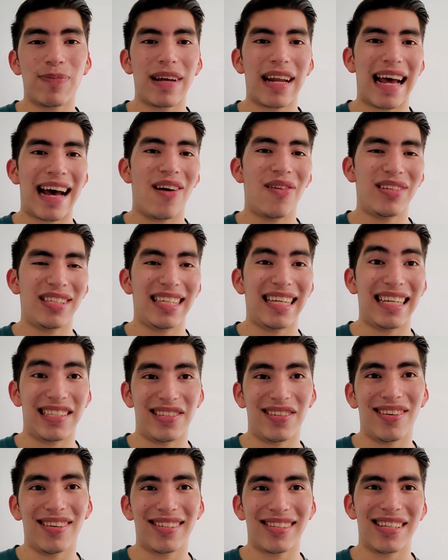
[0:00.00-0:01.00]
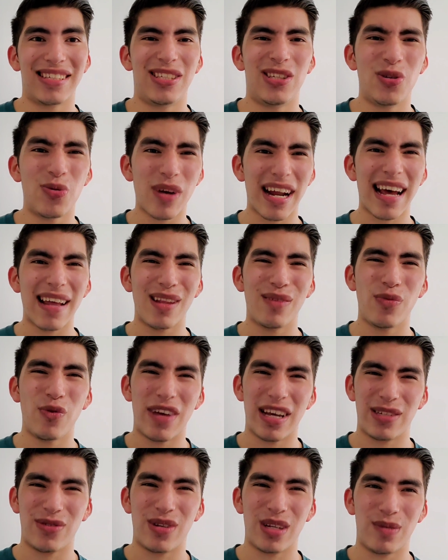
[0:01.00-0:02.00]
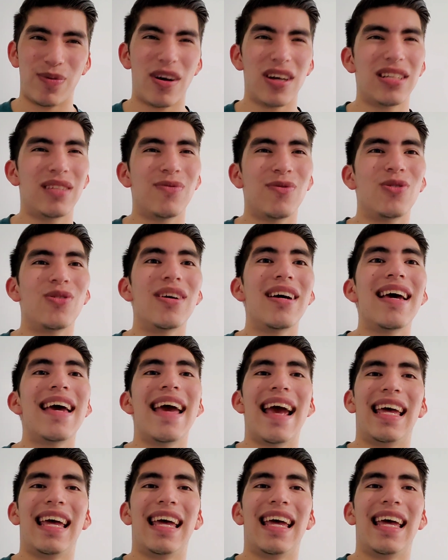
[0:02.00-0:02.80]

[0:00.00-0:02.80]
but obviously it's so, because you want to have the movie as soon as possible,